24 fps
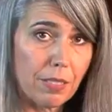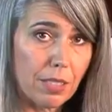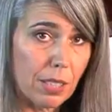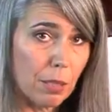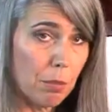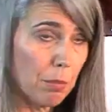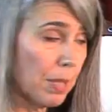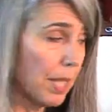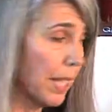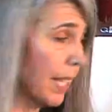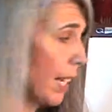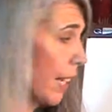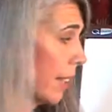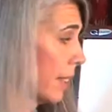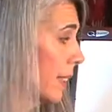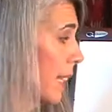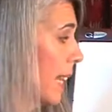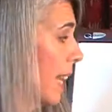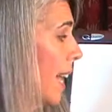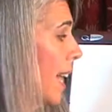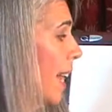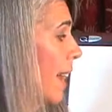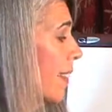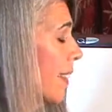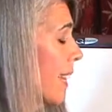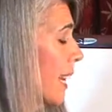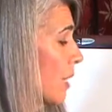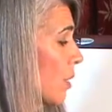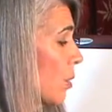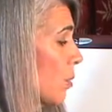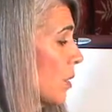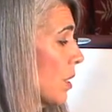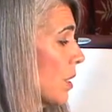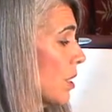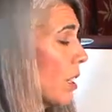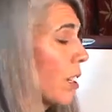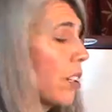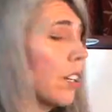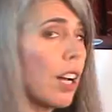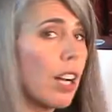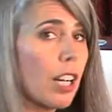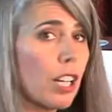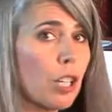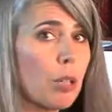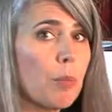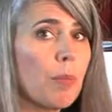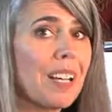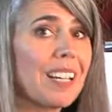of somebody else, that's when we start
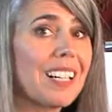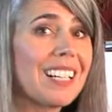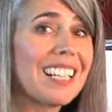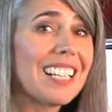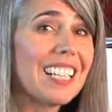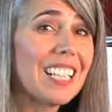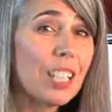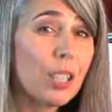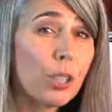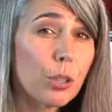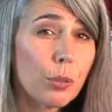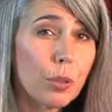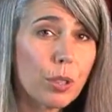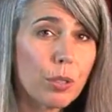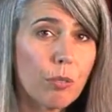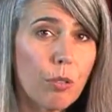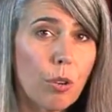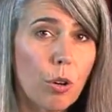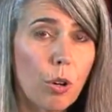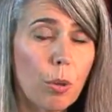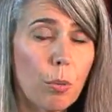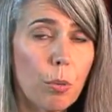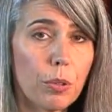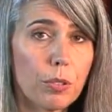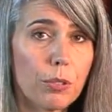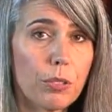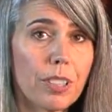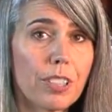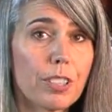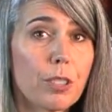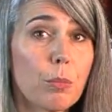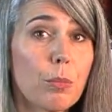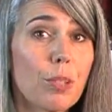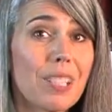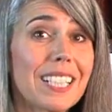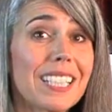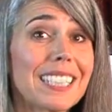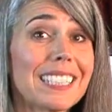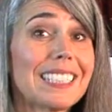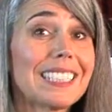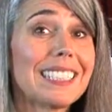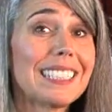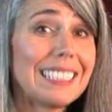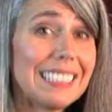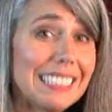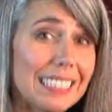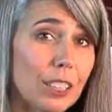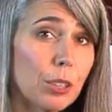talking about an irrevocable trust, or more like a
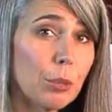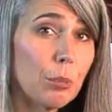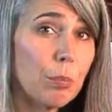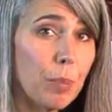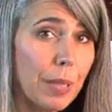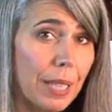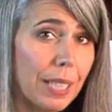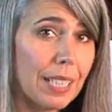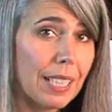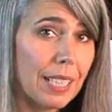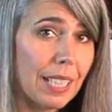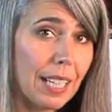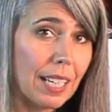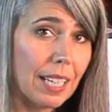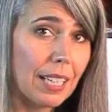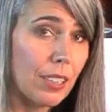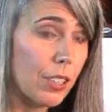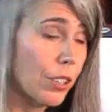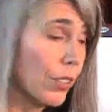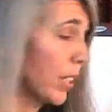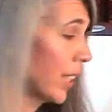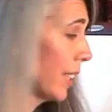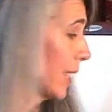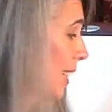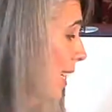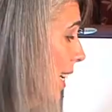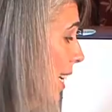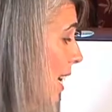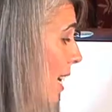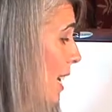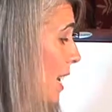steel bucket kind of trust.